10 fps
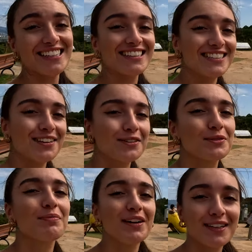There's
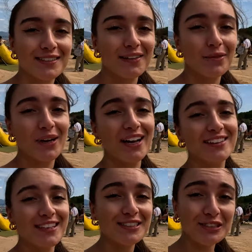loads of monkeys everywhere
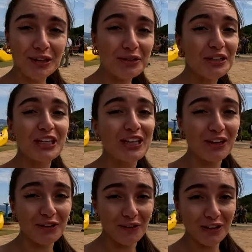and they're so
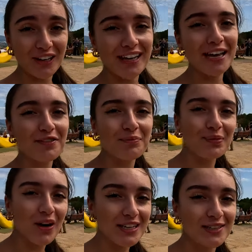cute. You can even
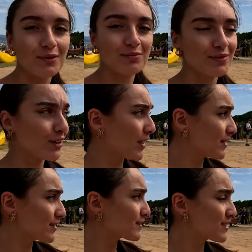buy some
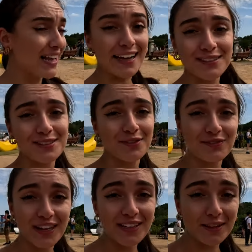like snacks to
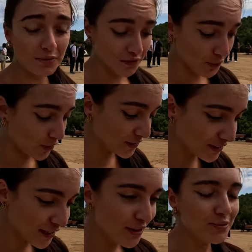feed them if you
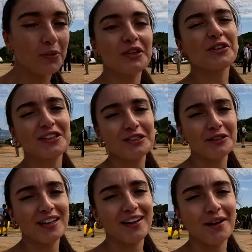want, but we're not gonna
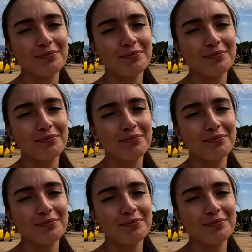do that.